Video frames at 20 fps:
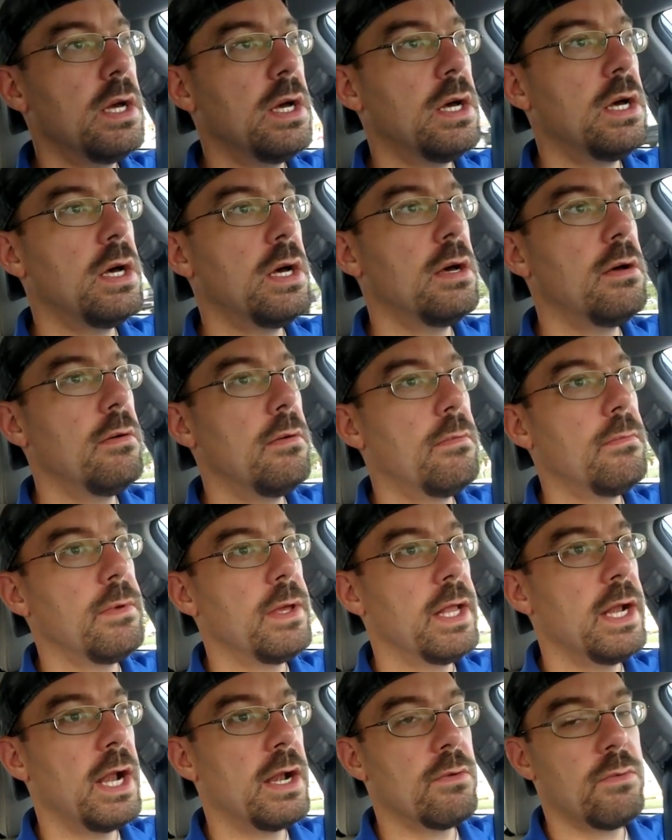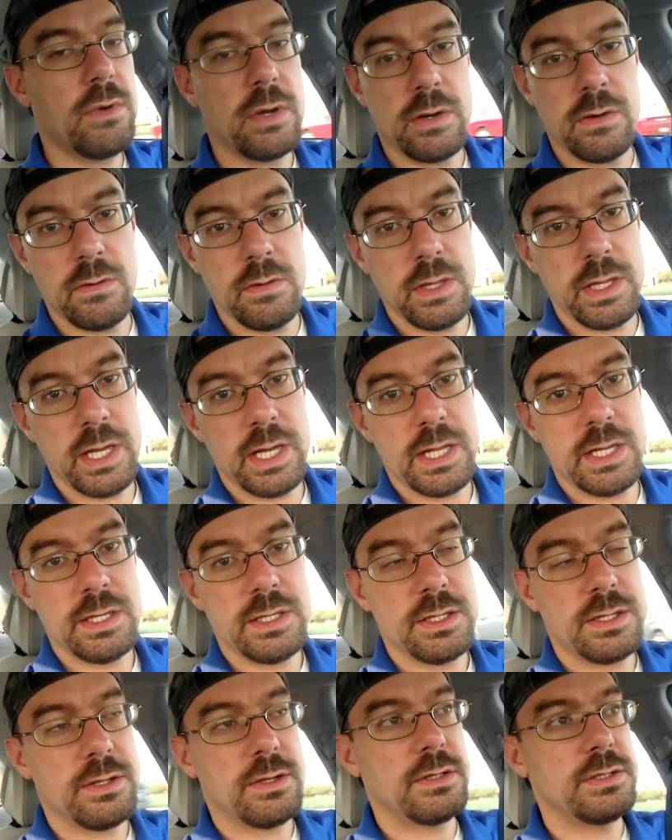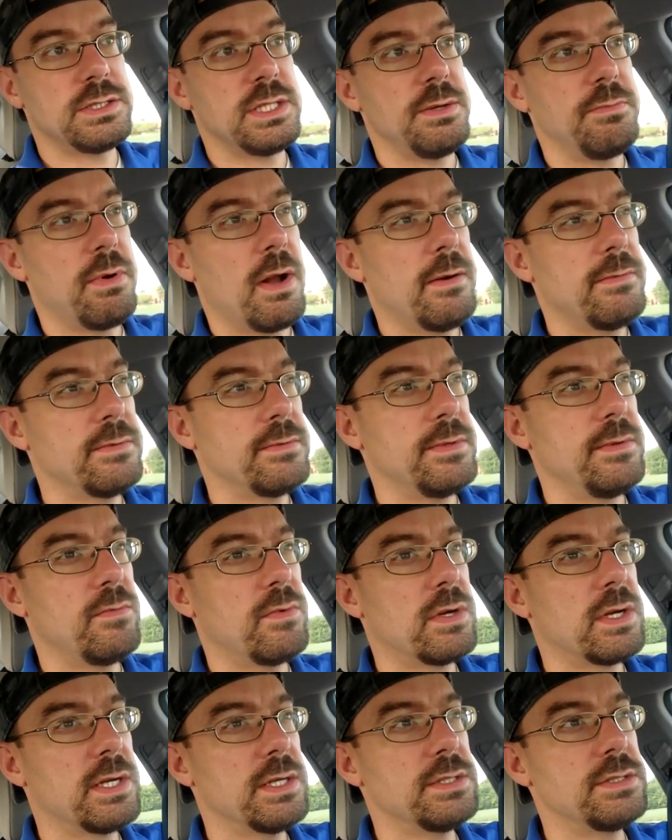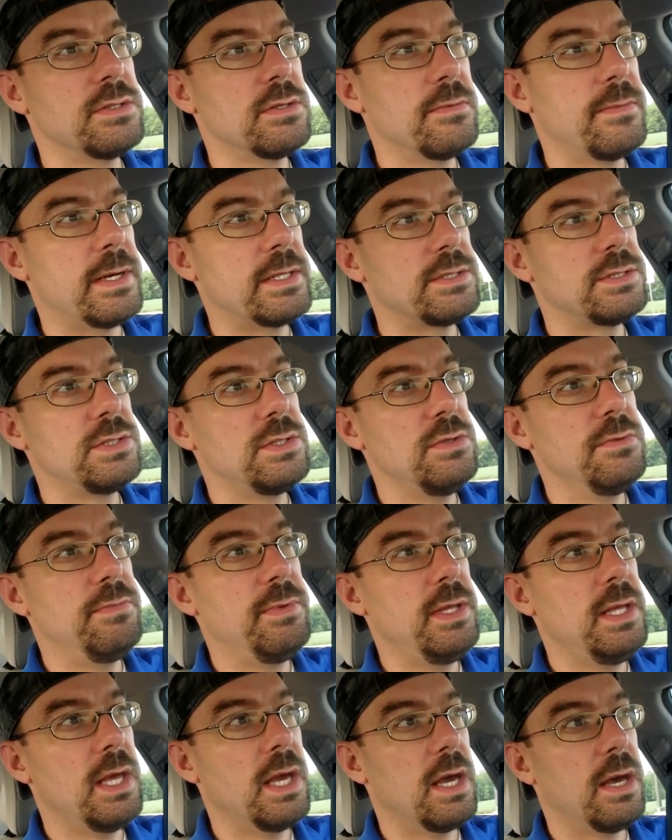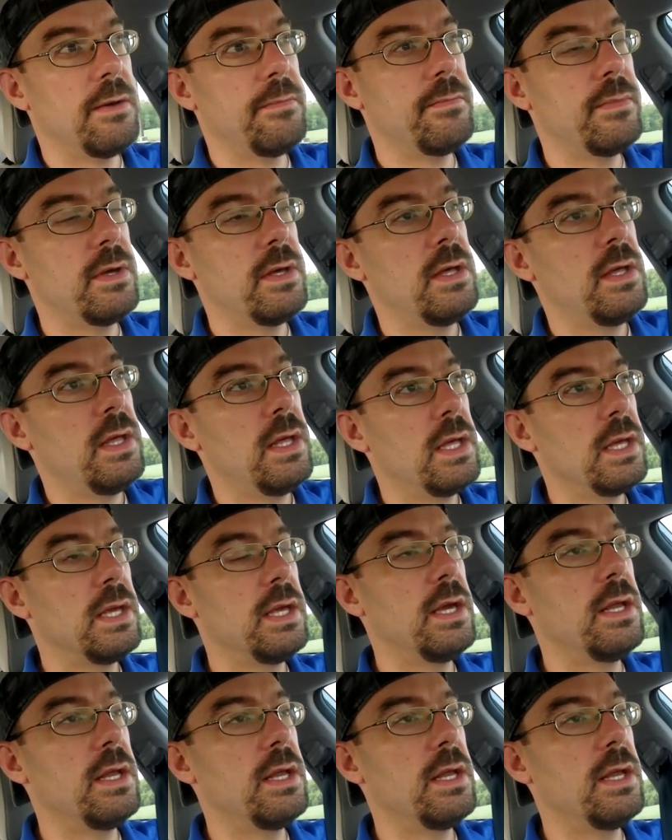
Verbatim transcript: um, get out of work early on Thursday, probably work until about 2 p.m.